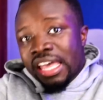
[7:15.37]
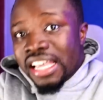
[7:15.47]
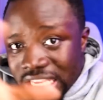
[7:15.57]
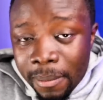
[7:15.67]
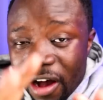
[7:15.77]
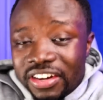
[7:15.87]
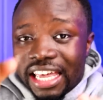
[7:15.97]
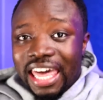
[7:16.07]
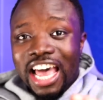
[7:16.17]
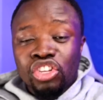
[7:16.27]
some of the
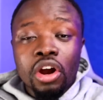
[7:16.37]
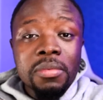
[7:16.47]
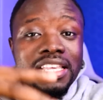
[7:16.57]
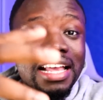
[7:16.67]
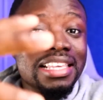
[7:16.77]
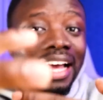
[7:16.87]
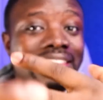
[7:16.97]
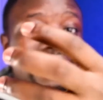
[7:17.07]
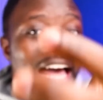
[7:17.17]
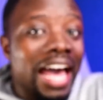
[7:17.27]
girls no money
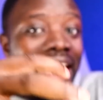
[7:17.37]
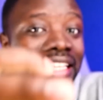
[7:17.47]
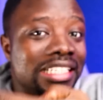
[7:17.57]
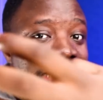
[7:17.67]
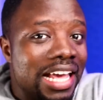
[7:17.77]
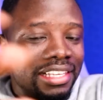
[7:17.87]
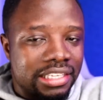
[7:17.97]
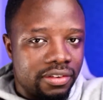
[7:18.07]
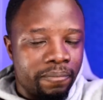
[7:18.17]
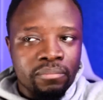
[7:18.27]
sa
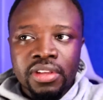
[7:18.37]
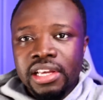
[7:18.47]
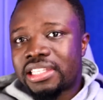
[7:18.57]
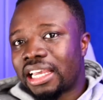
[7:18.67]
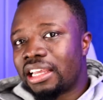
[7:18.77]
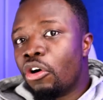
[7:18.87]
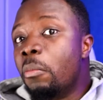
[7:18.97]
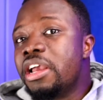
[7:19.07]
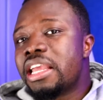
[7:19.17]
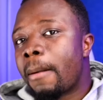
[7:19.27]
ideas, no. Say,
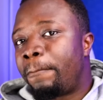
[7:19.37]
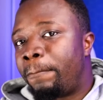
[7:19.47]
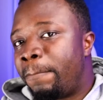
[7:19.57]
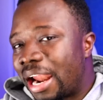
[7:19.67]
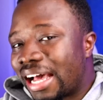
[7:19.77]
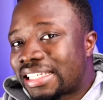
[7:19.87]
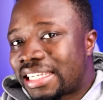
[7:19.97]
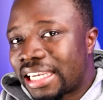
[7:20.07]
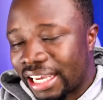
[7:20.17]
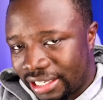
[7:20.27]
Omunya blank
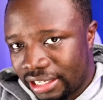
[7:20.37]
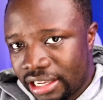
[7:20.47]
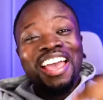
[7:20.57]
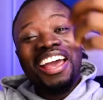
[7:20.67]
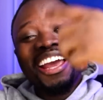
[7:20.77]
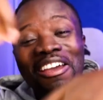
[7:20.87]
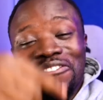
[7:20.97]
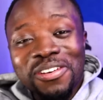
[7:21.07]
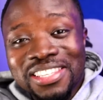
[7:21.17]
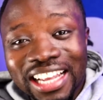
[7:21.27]
check.
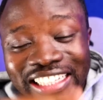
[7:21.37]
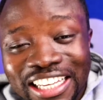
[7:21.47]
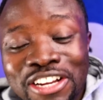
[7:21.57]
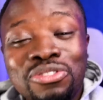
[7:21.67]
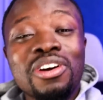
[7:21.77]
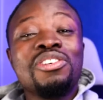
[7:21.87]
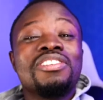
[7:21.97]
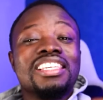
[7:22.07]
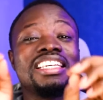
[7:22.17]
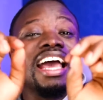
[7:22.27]
If you start
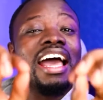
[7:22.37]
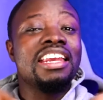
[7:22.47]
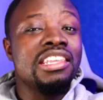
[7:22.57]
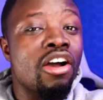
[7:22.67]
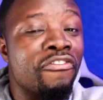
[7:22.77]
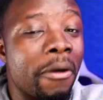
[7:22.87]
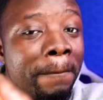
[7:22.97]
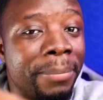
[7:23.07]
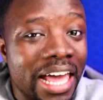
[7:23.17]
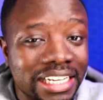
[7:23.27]
introducing the idea of a
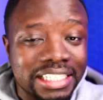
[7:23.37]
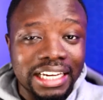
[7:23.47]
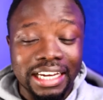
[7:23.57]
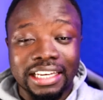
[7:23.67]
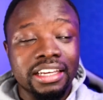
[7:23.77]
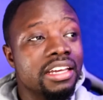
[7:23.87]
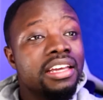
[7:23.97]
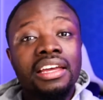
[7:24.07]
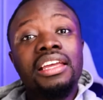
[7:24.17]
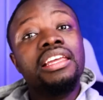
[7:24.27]
blank check,
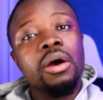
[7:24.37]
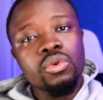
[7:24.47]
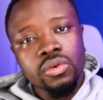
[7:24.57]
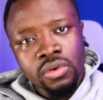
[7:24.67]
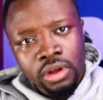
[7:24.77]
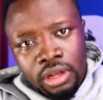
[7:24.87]
yewu,